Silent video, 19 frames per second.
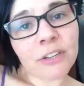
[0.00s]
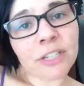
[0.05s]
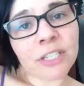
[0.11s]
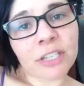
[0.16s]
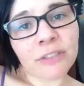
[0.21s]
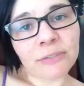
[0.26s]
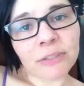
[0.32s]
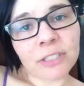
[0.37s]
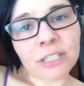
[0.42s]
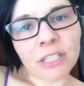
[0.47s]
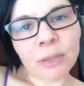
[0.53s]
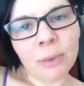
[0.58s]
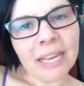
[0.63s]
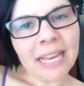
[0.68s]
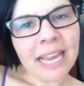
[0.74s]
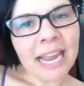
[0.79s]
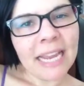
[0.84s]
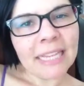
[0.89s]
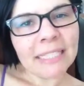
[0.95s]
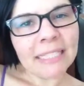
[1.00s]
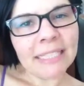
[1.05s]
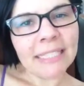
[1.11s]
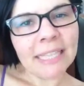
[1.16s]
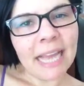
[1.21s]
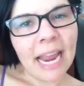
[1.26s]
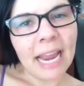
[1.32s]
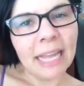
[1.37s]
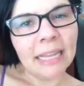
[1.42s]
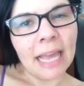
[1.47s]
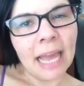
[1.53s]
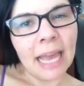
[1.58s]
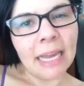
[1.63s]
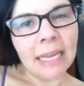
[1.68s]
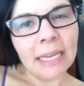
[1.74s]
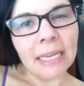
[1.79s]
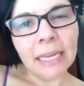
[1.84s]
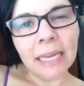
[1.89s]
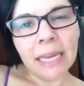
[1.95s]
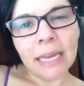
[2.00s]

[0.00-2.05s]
is different, so I can't say like,